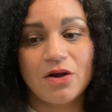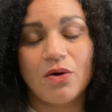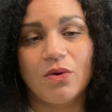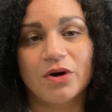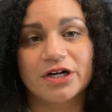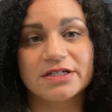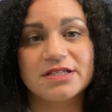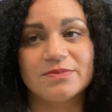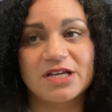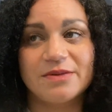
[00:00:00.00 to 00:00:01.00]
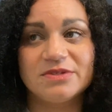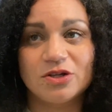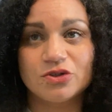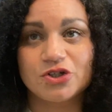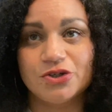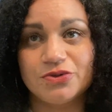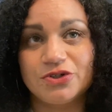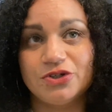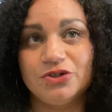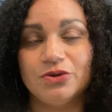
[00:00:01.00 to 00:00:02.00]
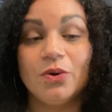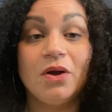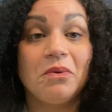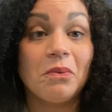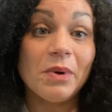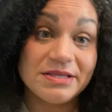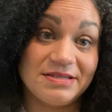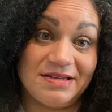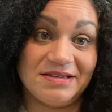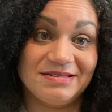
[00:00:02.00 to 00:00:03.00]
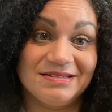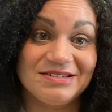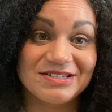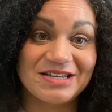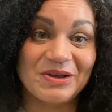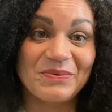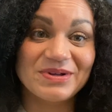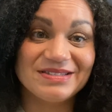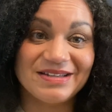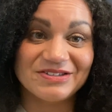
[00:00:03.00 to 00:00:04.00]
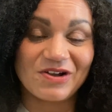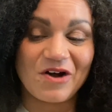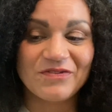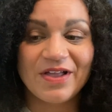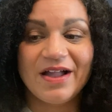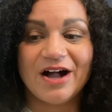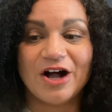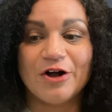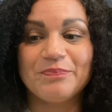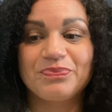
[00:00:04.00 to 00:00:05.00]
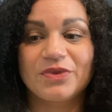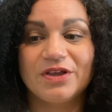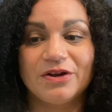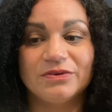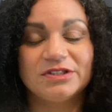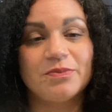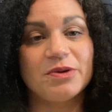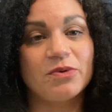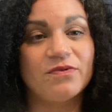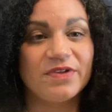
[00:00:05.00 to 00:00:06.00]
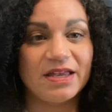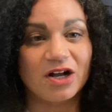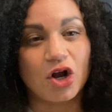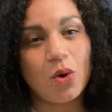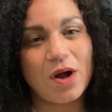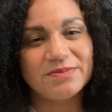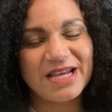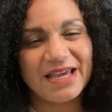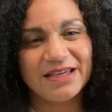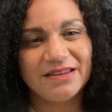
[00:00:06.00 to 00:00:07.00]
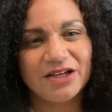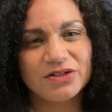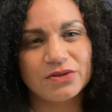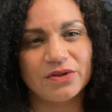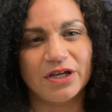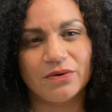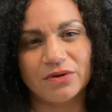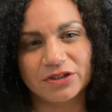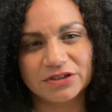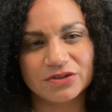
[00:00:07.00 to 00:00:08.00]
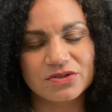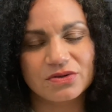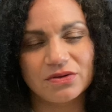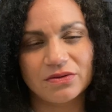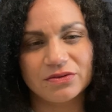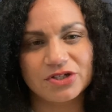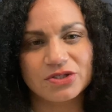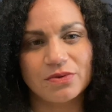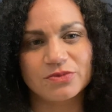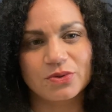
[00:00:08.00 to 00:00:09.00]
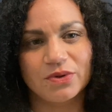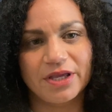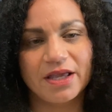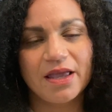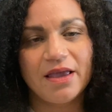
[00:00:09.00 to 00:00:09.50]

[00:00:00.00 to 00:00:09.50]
or sometimes they'll choose to do Wednesdays and just take Wednesdays off. Some people fit a co-op day in there, so they are still just homeschooling